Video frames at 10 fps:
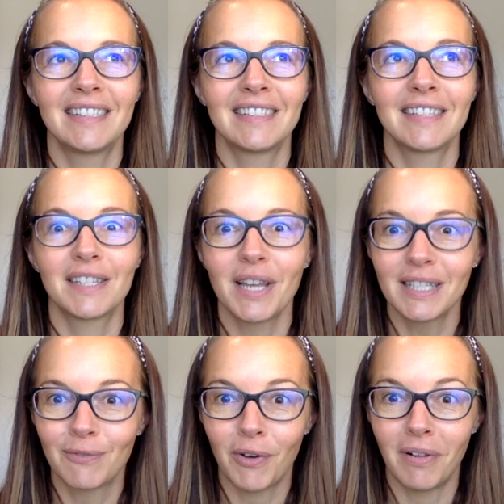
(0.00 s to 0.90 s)

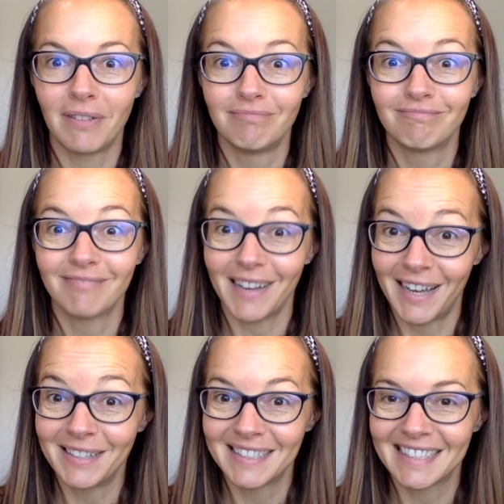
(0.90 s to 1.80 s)
successful.
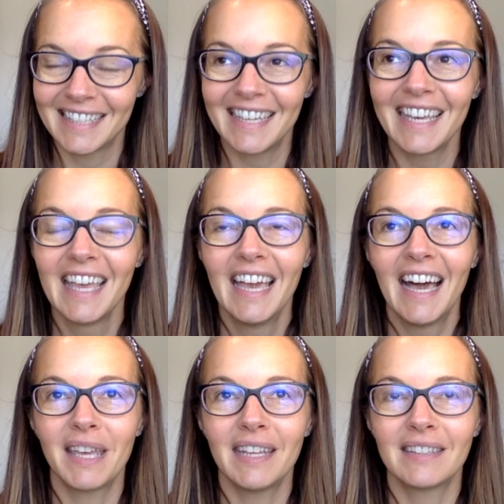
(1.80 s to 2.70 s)
Honestly,
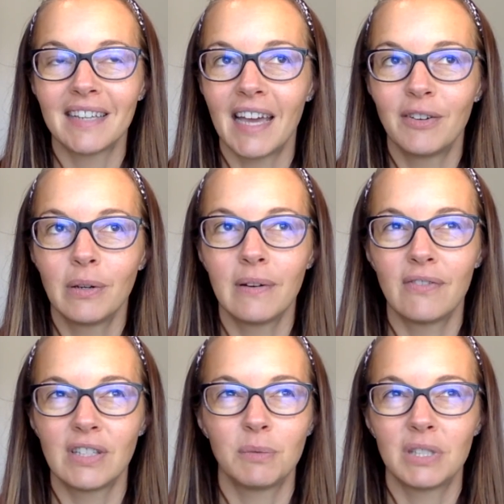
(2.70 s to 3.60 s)
I don't know if
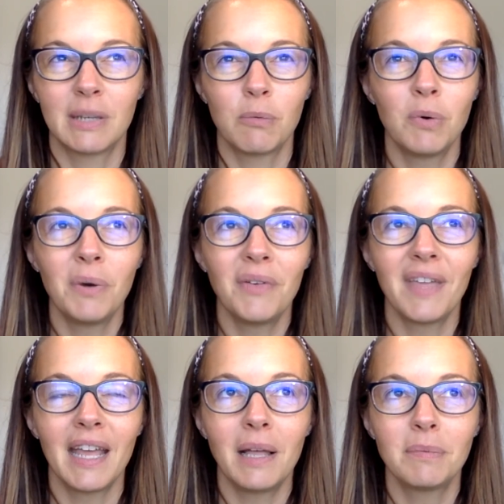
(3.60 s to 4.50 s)
it was the woo-woo
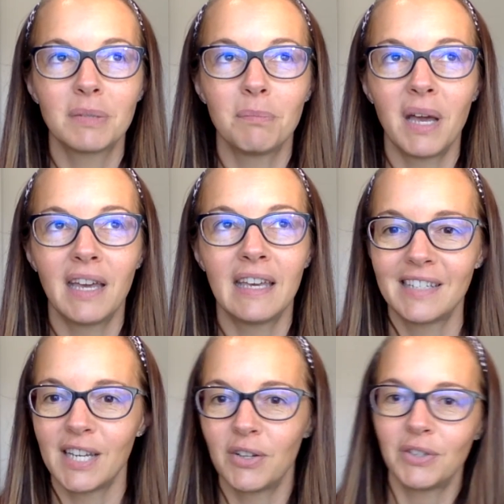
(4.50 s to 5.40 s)
that helped my
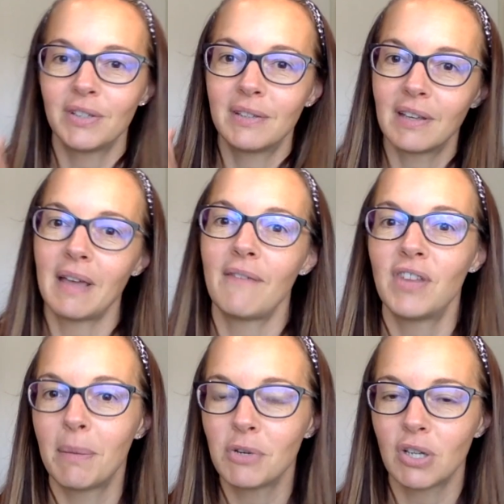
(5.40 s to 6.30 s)
channel have the
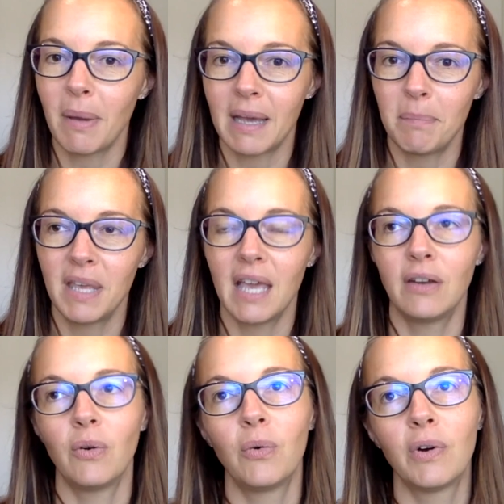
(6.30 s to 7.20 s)
numbers go back up
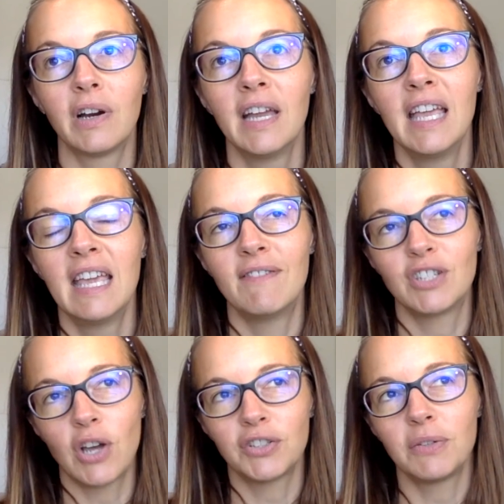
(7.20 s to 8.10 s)
again, or if
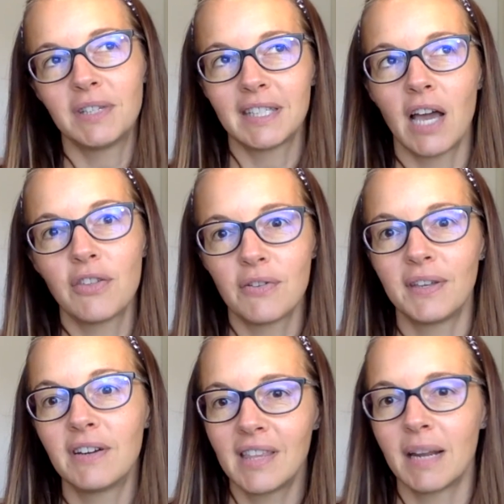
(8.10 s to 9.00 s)
it's also this other
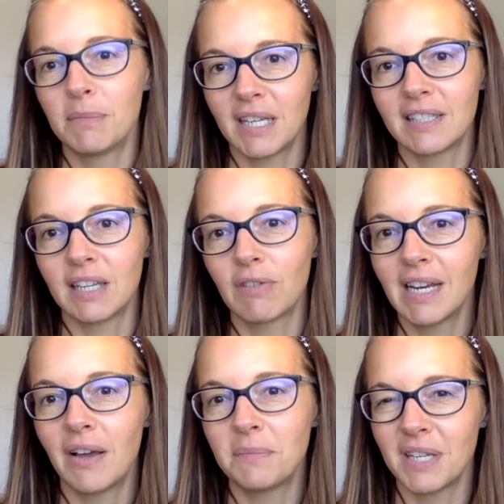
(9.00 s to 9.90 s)
theory that I'm testing. Right
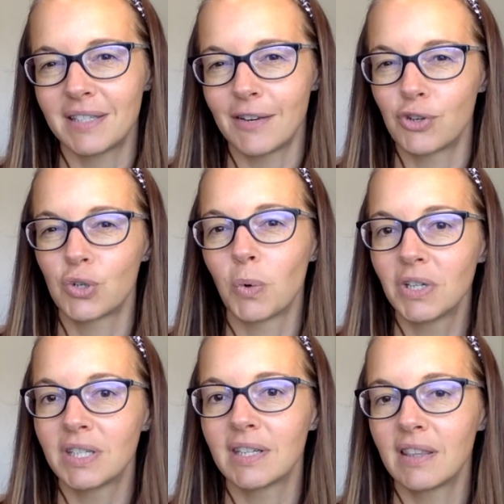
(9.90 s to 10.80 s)
now I'm testing
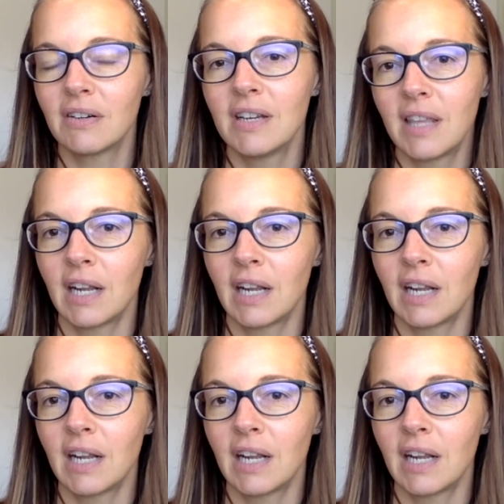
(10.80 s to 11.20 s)
shorts theory that I